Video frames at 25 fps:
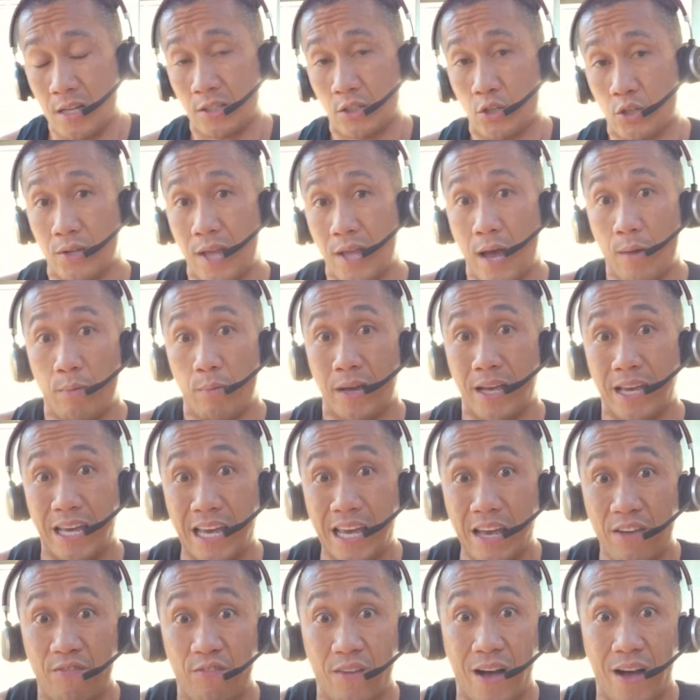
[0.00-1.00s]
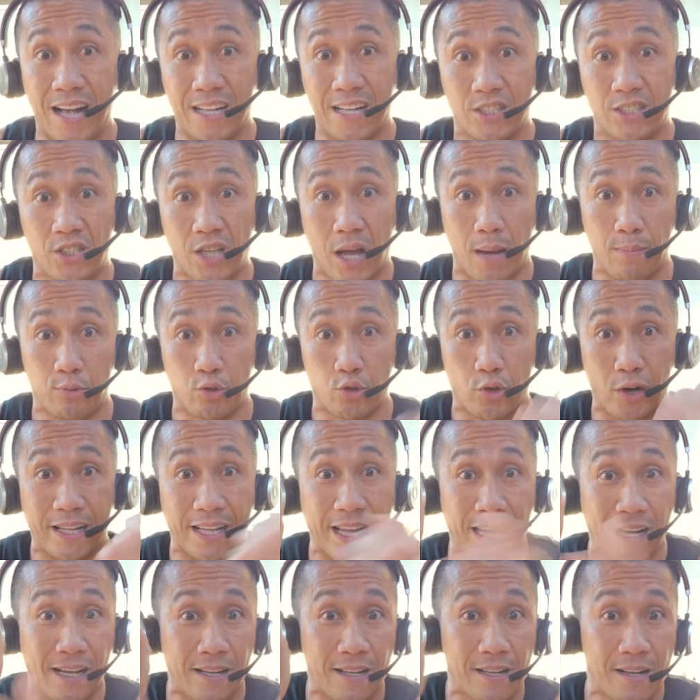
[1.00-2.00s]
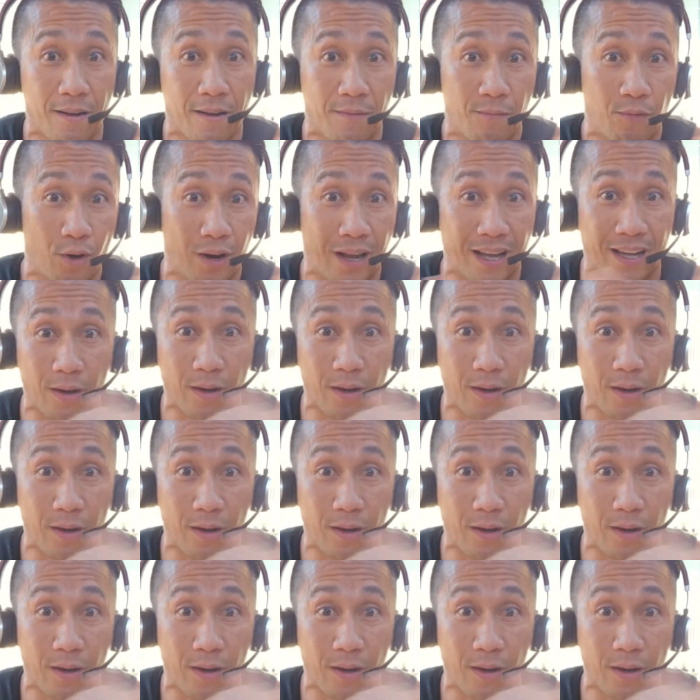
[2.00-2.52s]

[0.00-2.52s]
So that way, if I stop training for like a